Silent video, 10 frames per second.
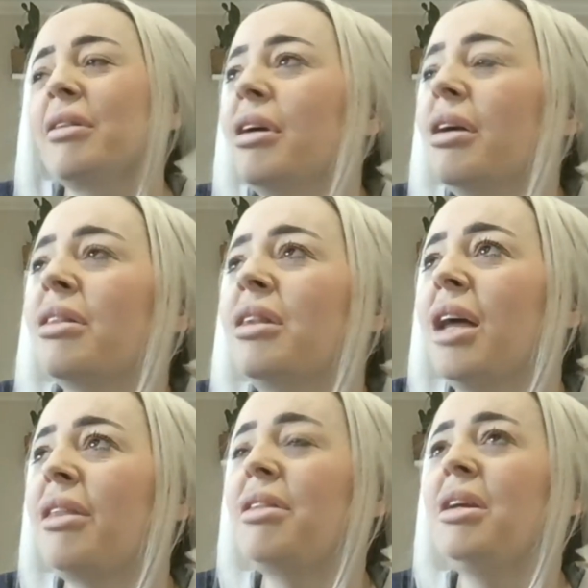the
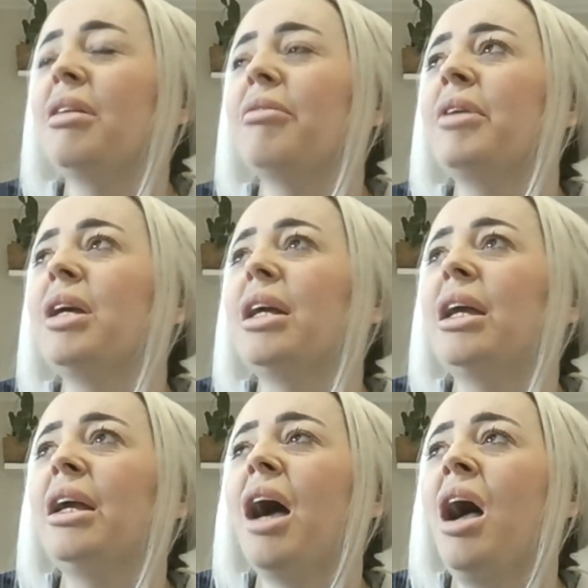other thing that
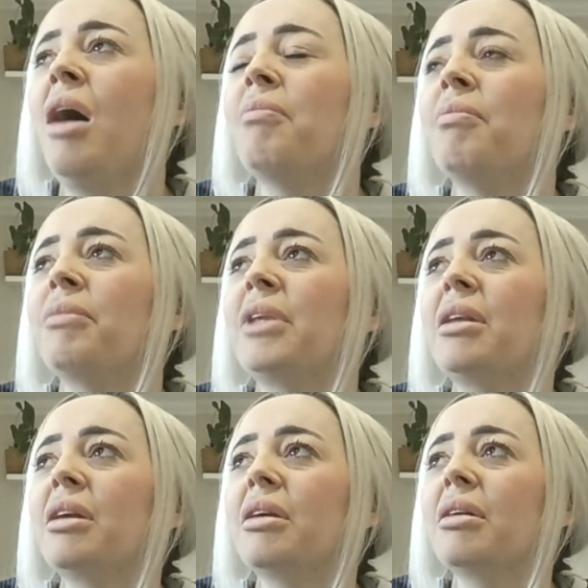really
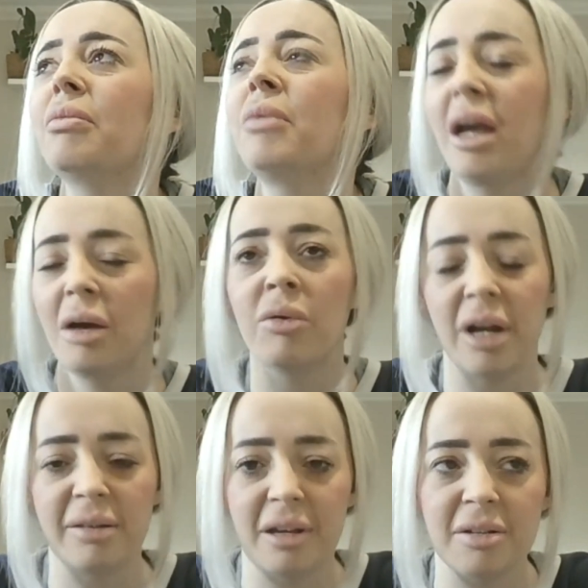where
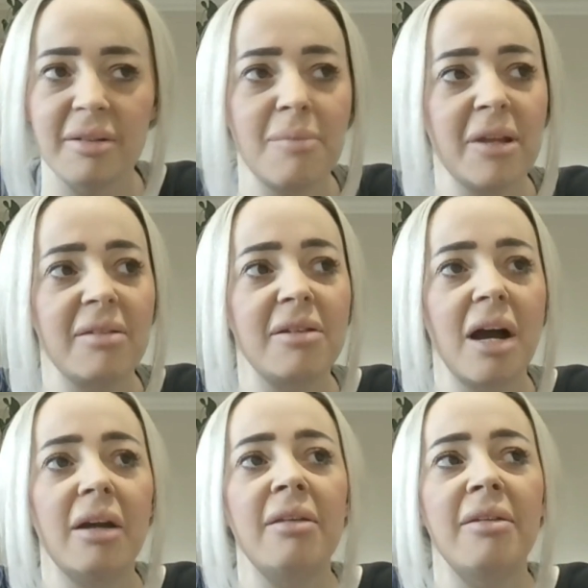organisations come
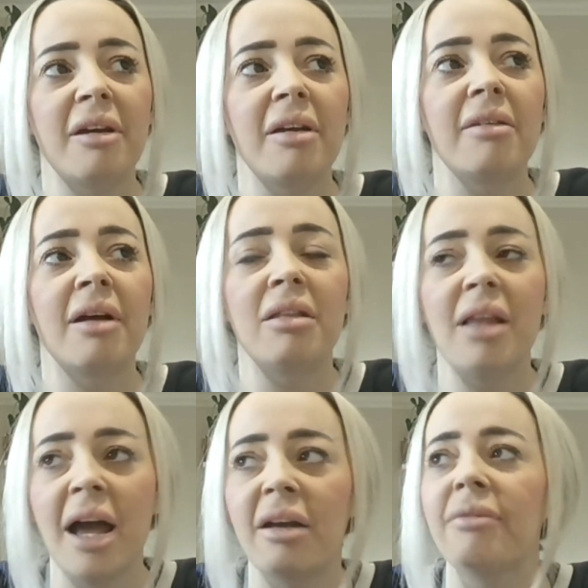unstuck is there's a
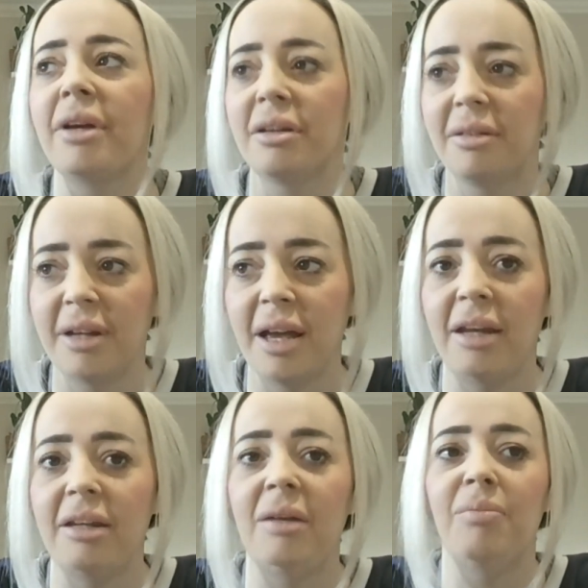lack of
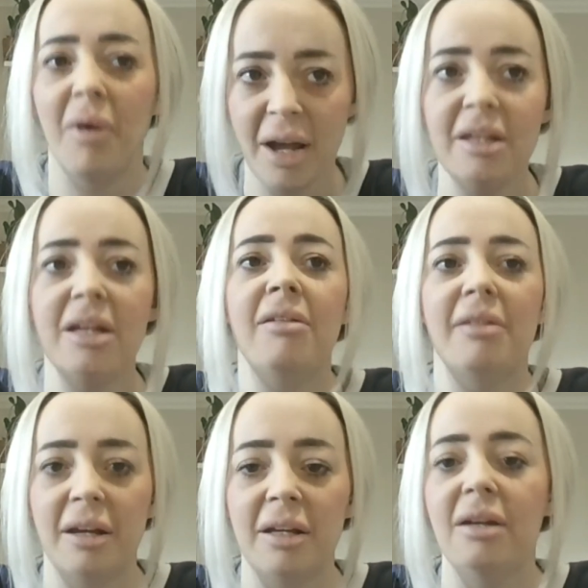understanding by the
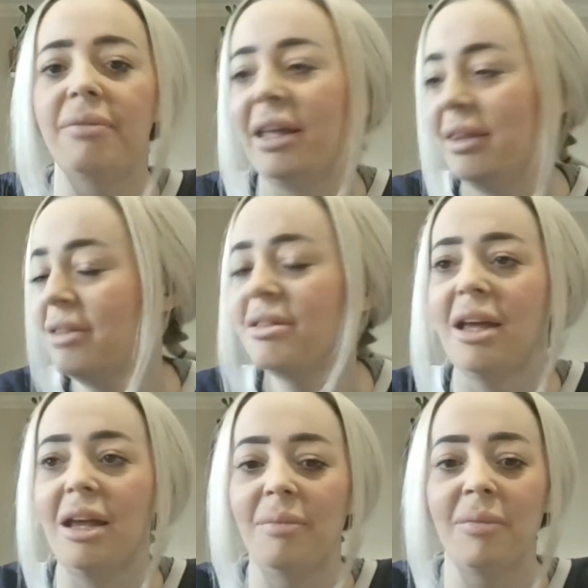executive and their
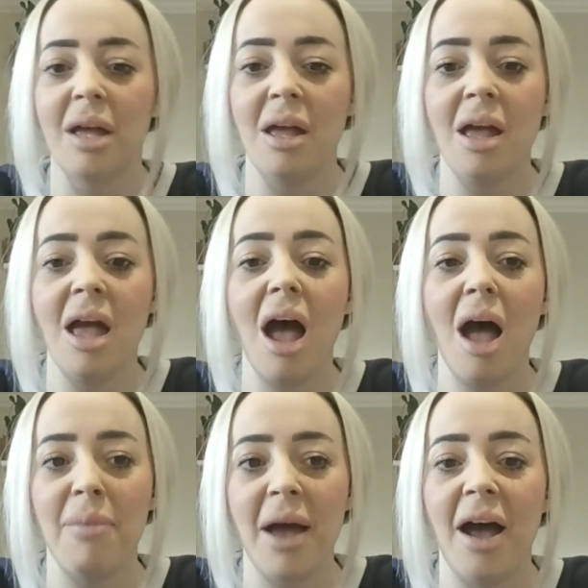team
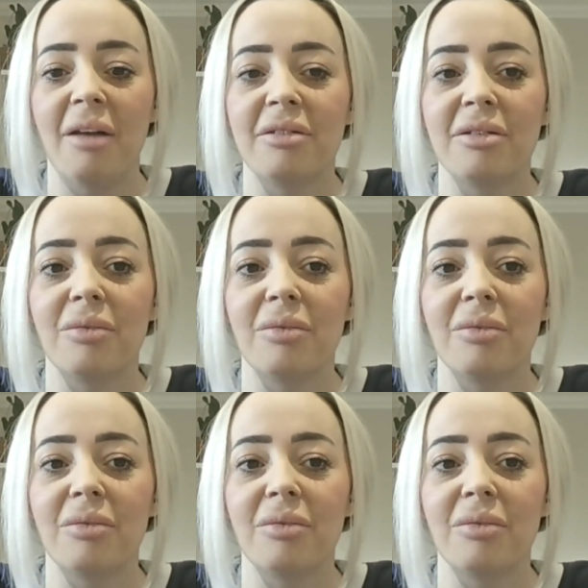about